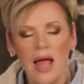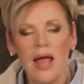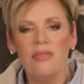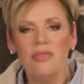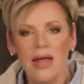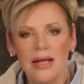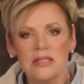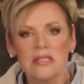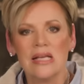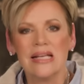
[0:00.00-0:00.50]

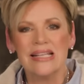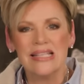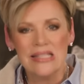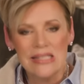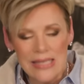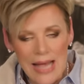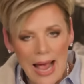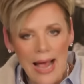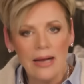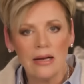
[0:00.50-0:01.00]
And that's
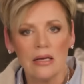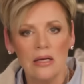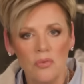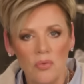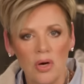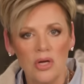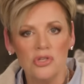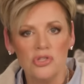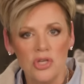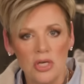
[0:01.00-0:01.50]
exactly
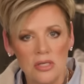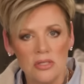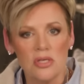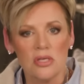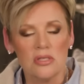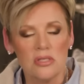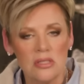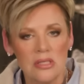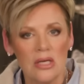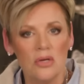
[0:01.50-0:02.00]
what
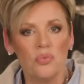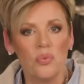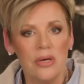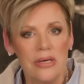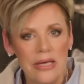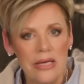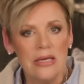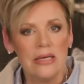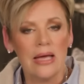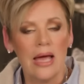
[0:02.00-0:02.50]
Jesus did when
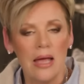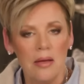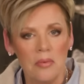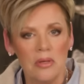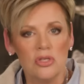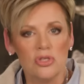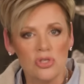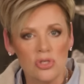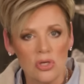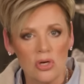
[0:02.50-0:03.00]
he came
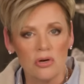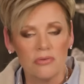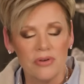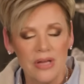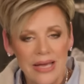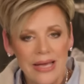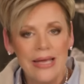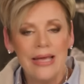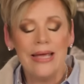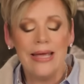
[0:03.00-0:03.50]
and served.
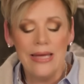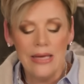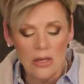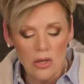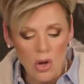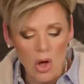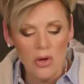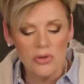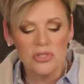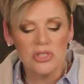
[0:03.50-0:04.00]
He
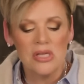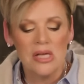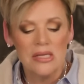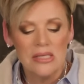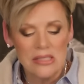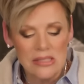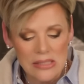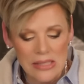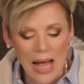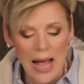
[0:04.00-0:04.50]
lost
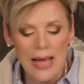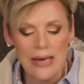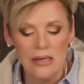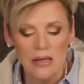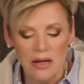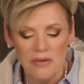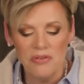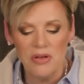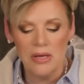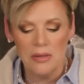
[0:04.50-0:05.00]
sight
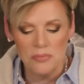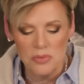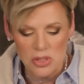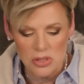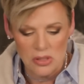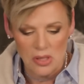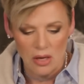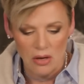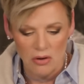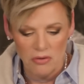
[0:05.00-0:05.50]
of
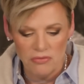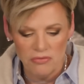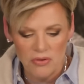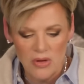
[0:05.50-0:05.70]
himself.